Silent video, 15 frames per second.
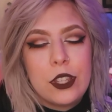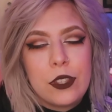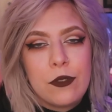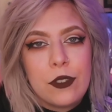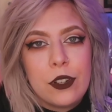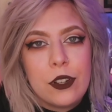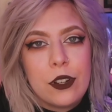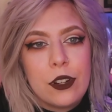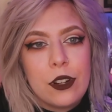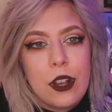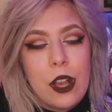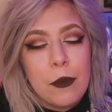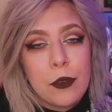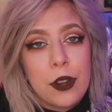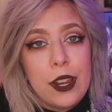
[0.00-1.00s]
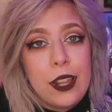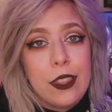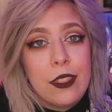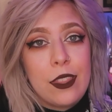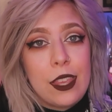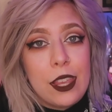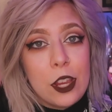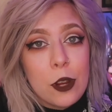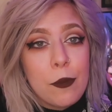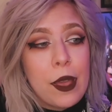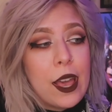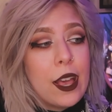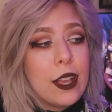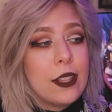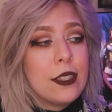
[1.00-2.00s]
Just for upgrading the ear
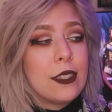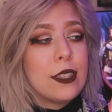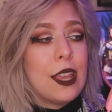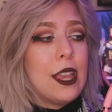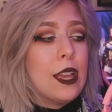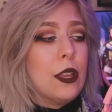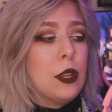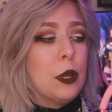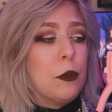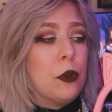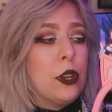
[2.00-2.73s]
pads and